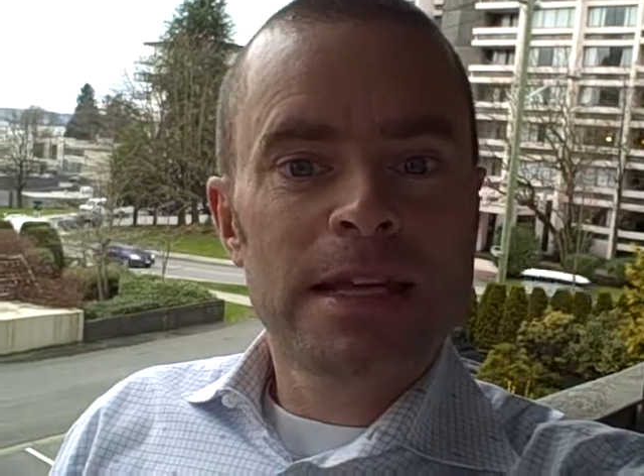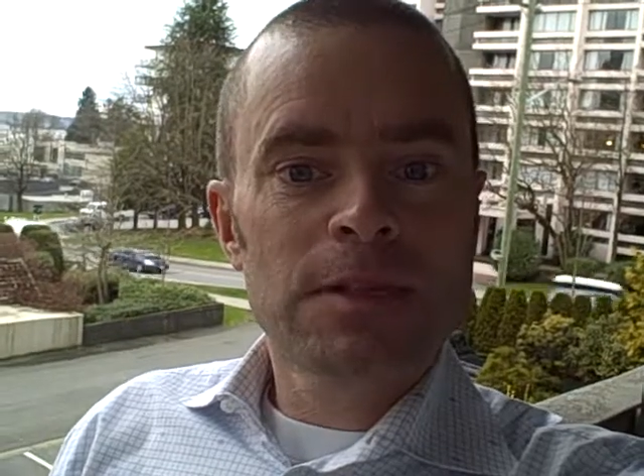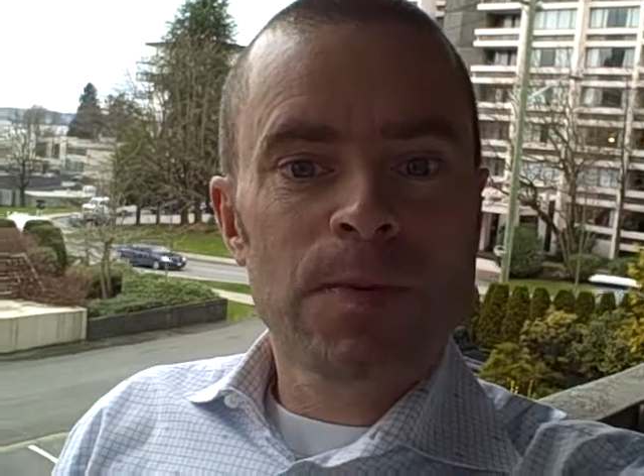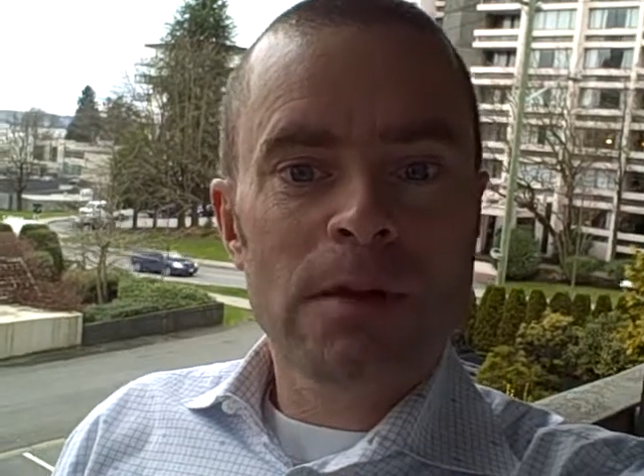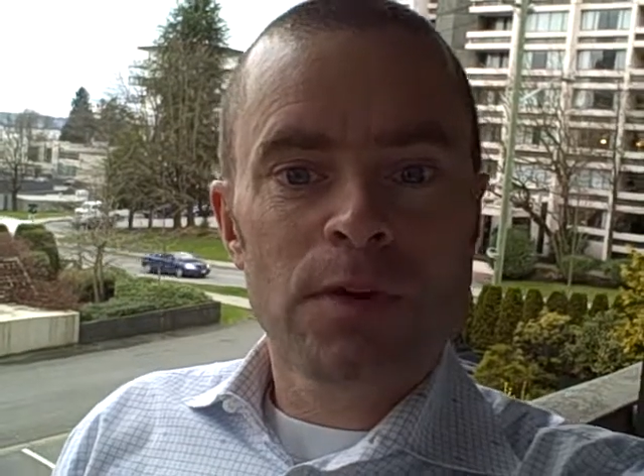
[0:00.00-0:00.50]

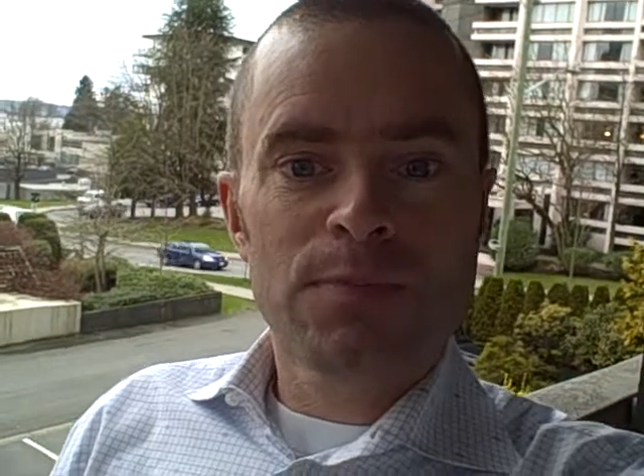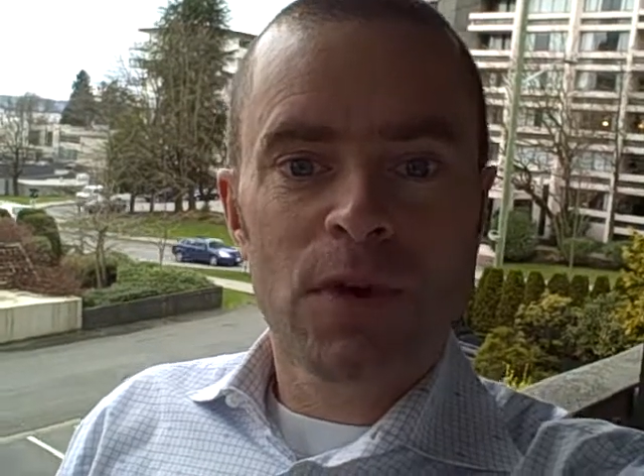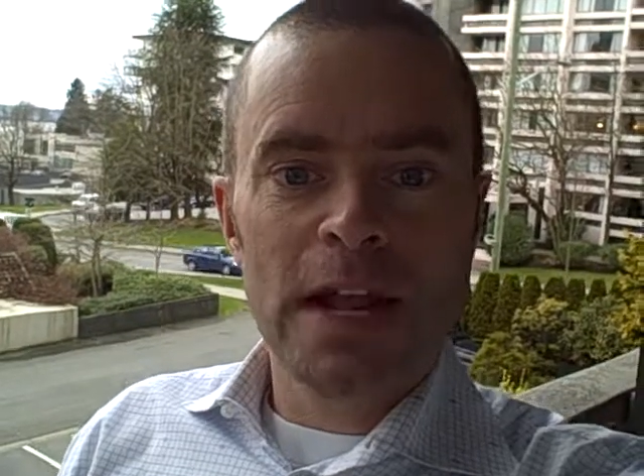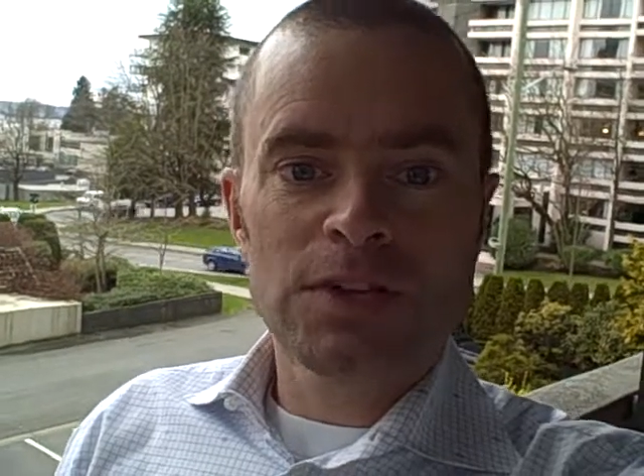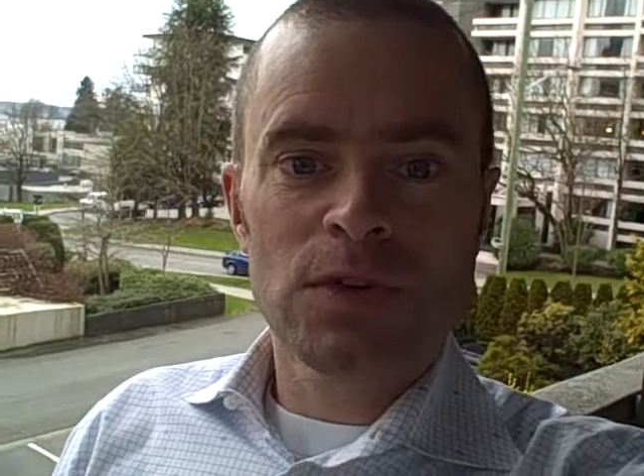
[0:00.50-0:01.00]
Giesbrecht with
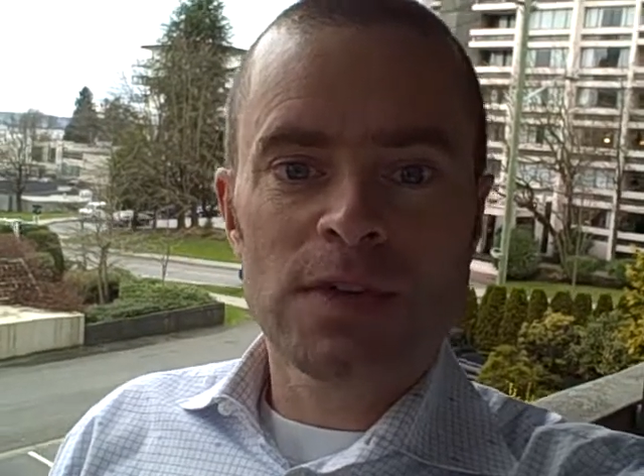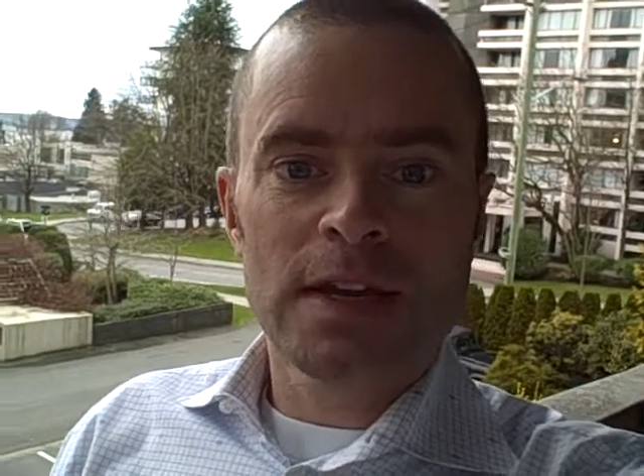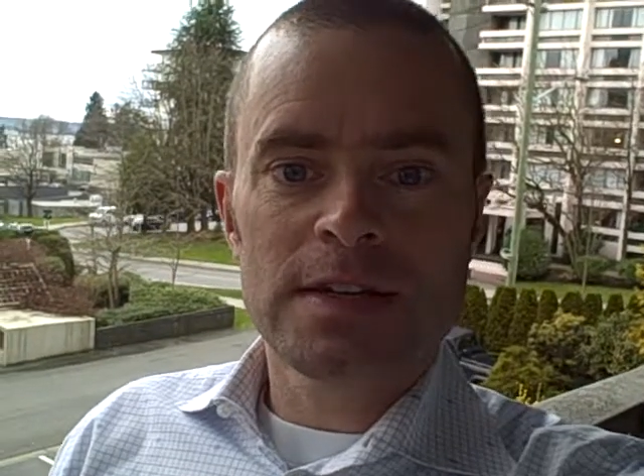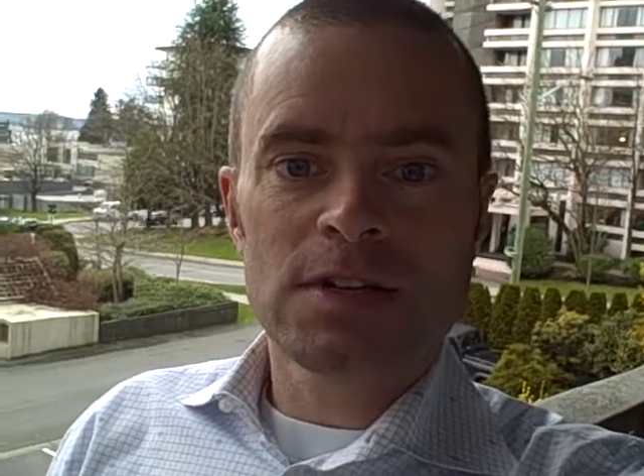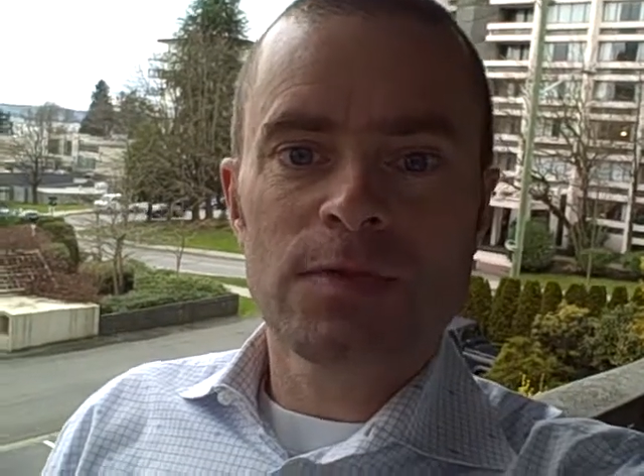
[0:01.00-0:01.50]
Prudential
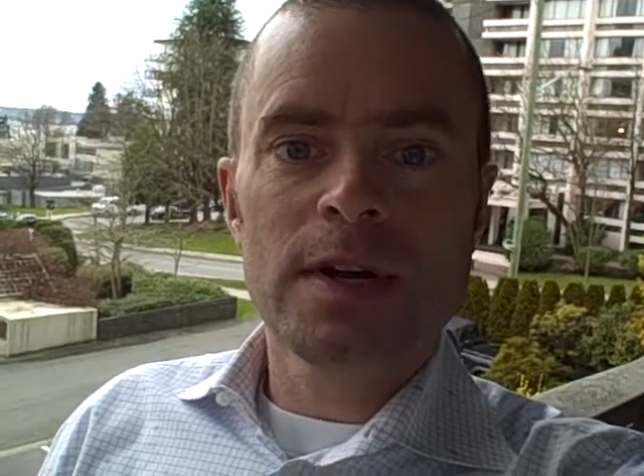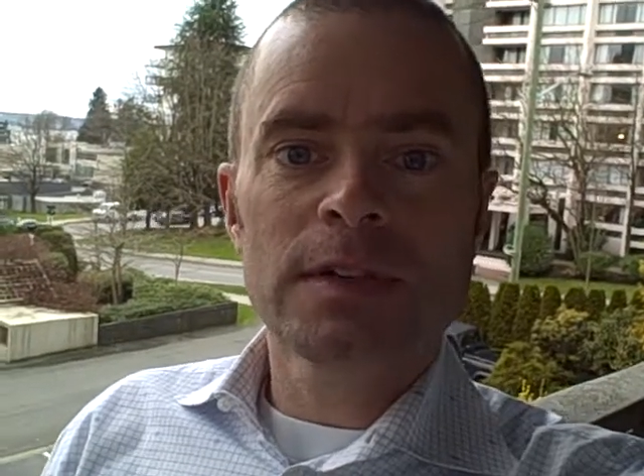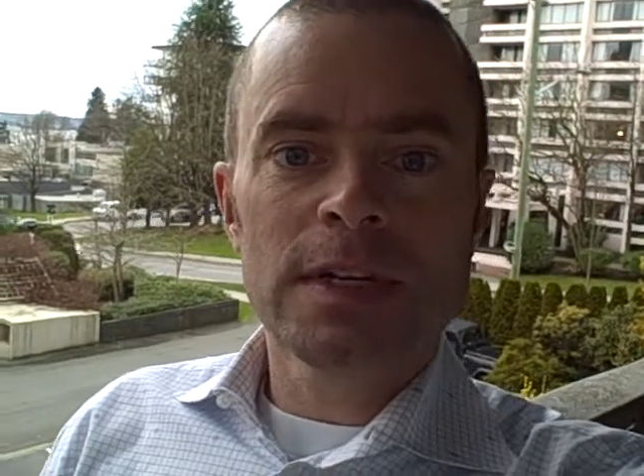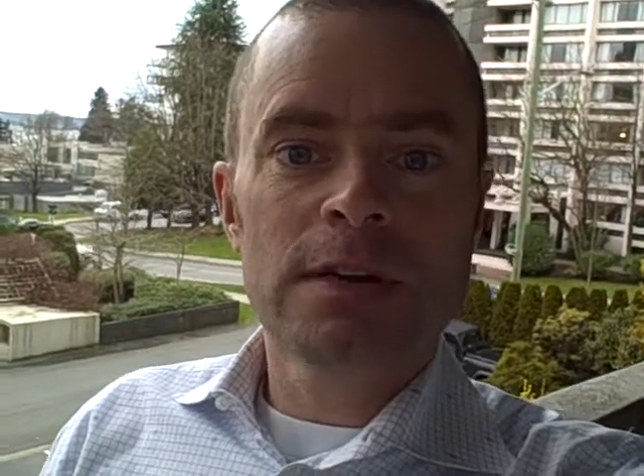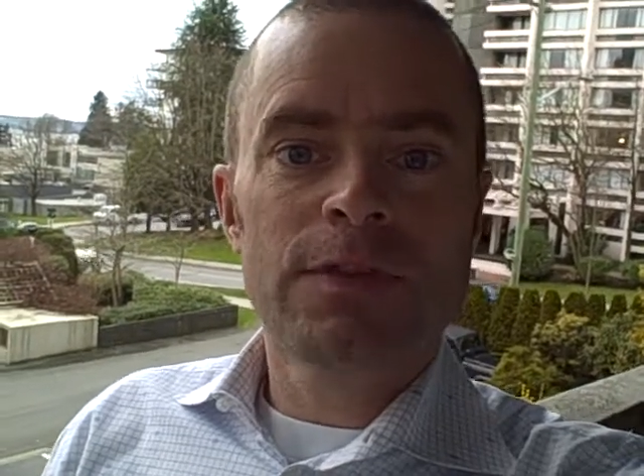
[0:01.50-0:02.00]
Sussex Realty.